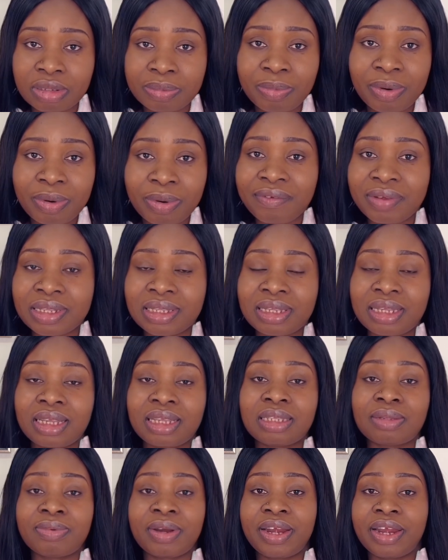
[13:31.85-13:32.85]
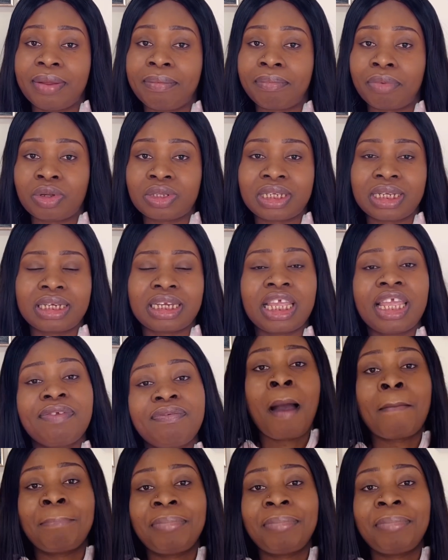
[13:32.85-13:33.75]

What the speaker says: Privacy is very important. If